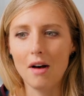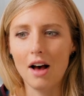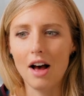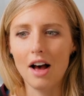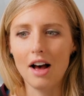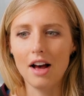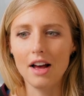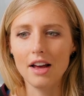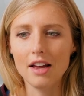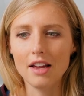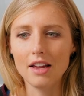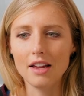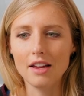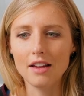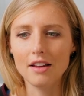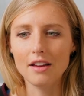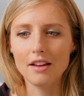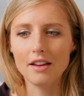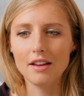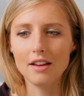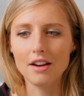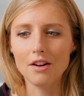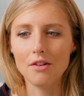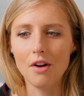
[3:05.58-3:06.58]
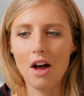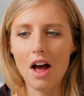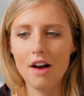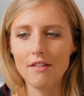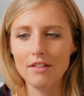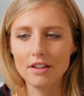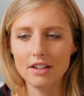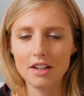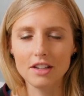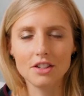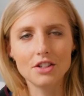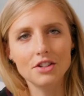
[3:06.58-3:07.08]

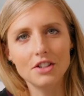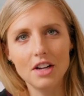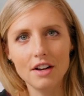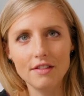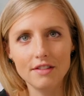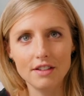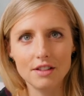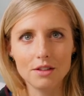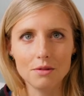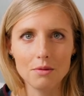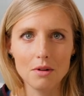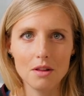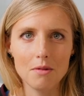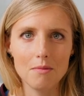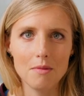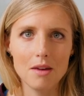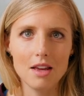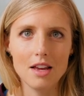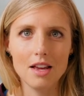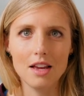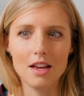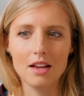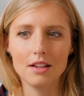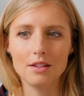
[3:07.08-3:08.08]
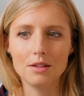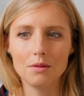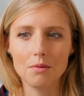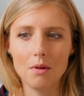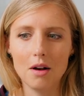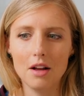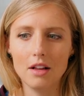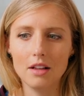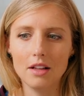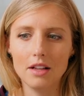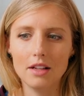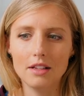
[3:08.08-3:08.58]
Having Dr. Nevins with me, as
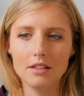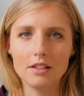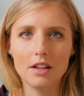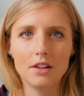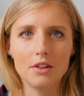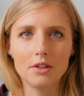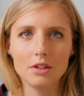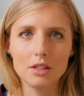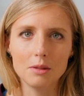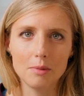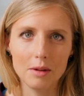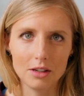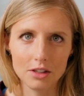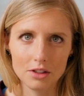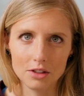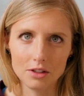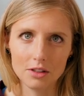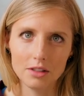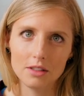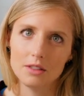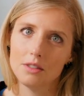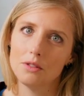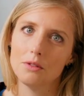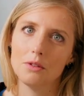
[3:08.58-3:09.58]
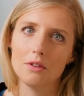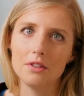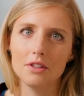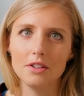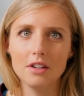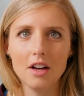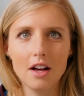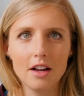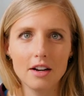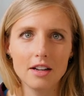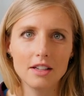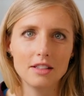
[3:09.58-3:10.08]
well as other specialists in
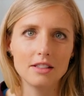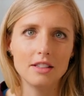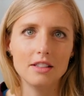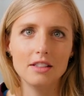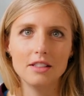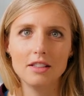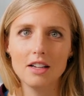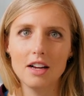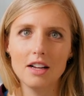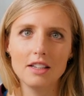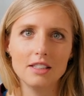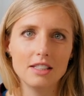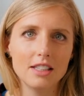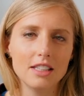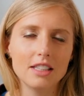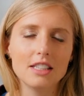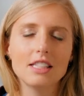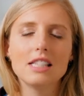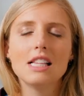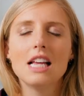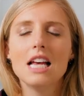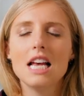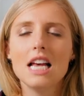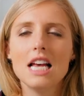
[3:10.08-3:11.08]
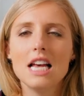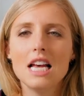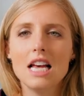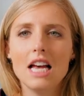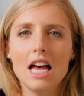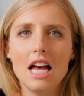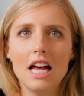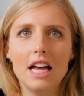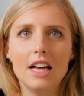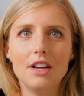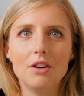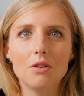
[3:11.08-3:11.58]
orthodontics, endodontics,
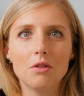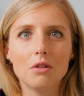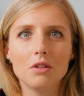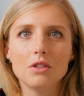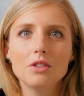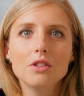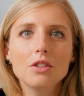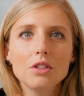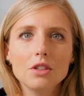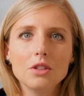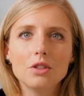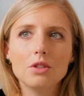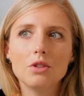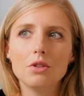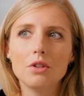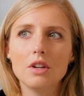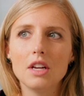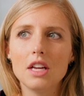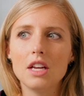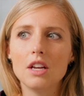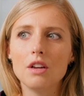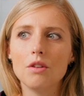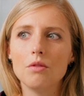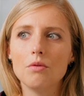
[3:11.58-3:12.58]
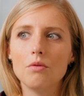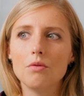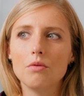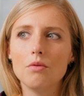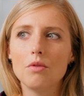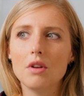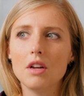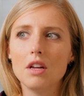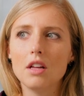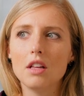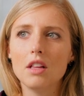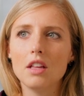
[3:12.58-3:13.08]
and oral surgery,
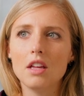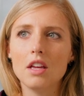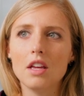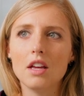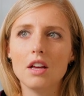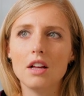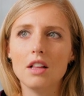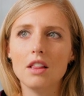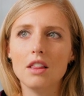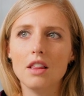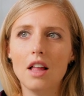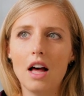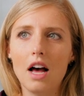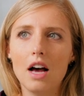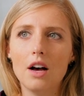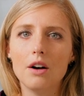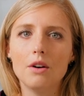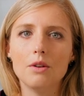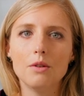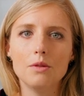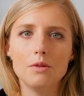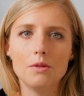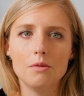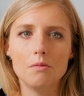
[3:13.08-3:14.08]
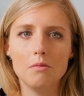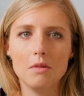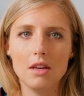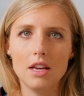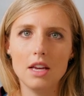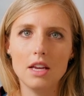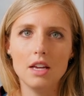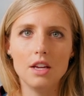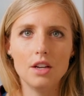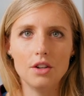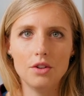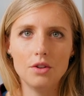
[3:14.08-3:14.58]
really allows
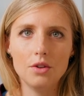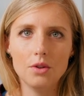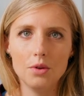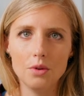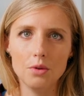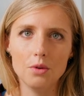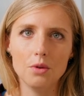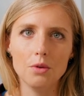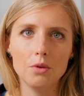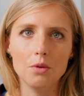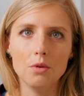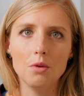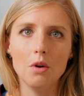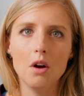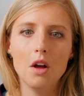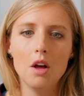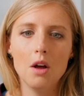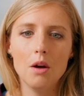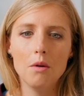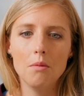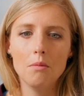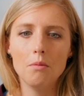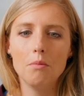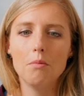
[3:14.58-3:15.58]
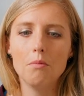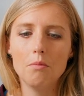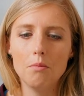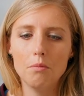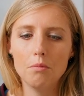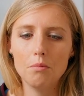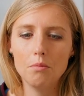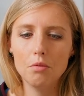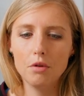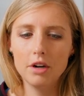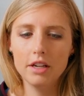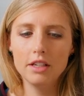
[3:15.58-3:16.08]
me to
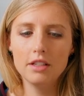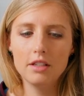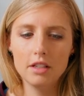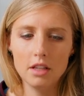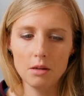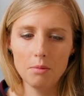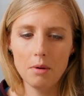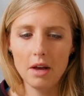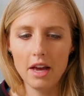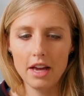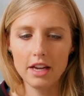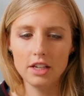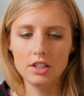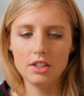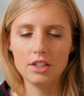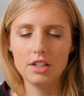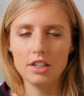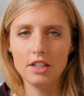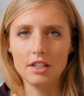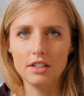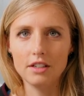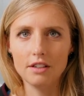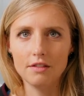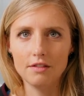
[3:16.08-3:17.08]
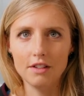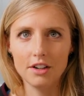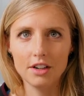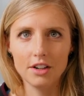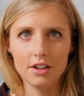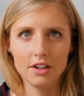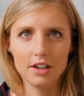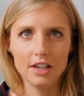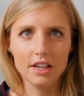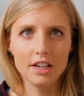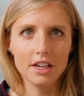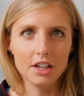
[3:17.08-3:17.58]
bring to the patient a
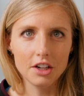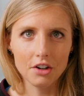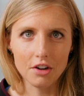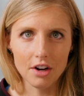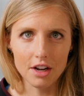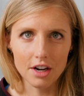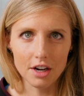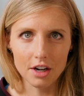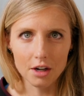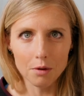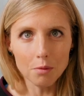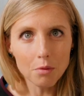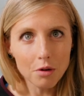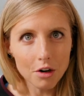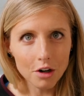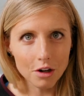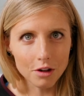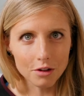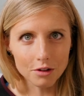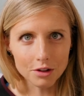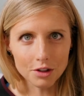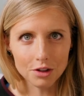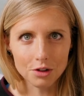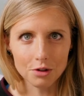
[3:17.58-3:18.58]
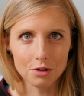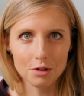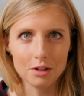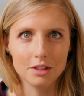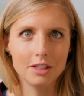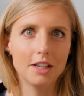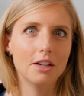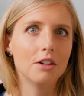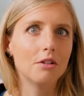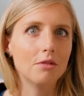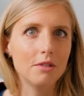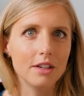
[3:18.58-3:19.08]
very integrated approach toward
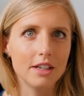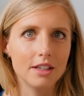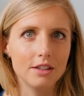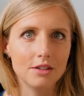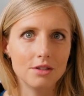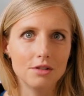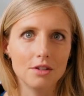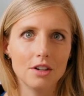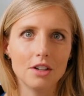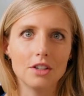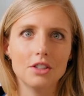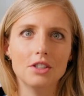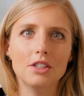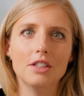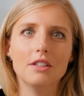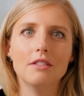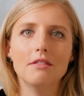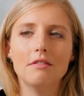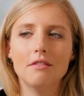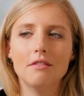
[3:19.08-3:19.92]
dental reconstruction.